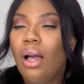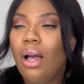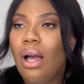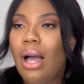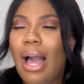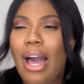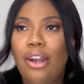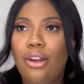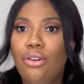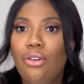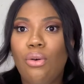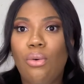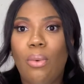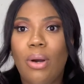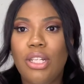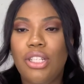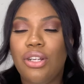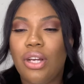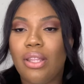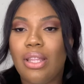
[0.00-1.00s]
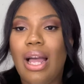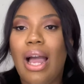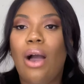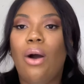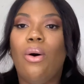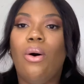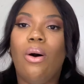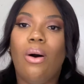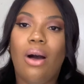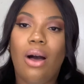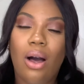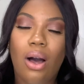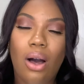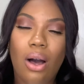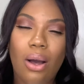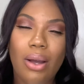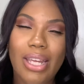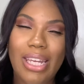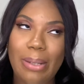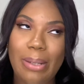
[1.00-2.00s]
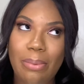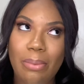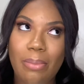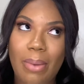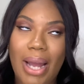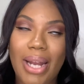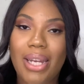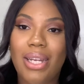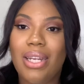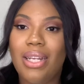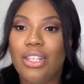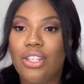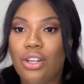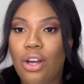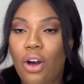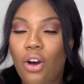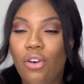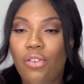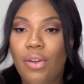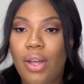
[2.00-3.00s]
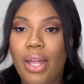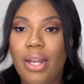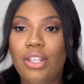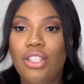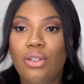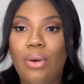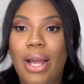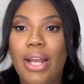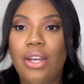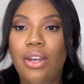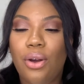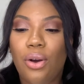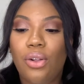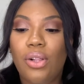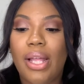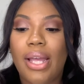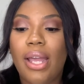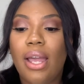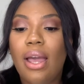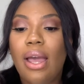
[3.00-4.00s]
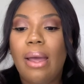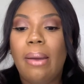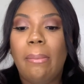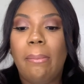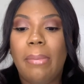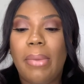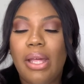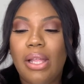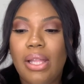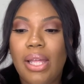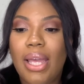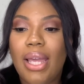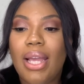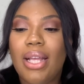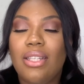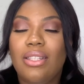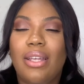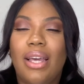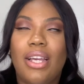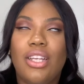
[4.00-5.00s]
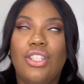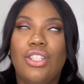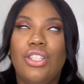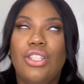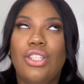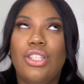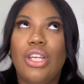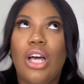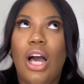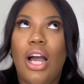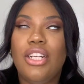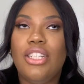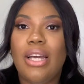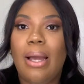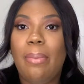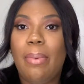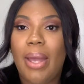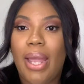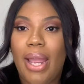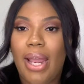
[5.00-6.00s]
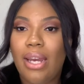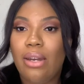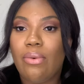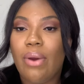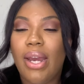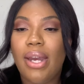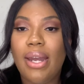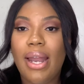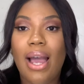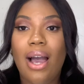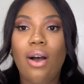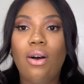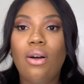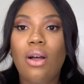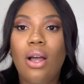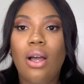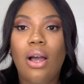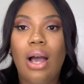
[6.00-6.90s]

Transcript: I don't know what took keep in mind it is COVID, so I know like mailing is like such a pain right now.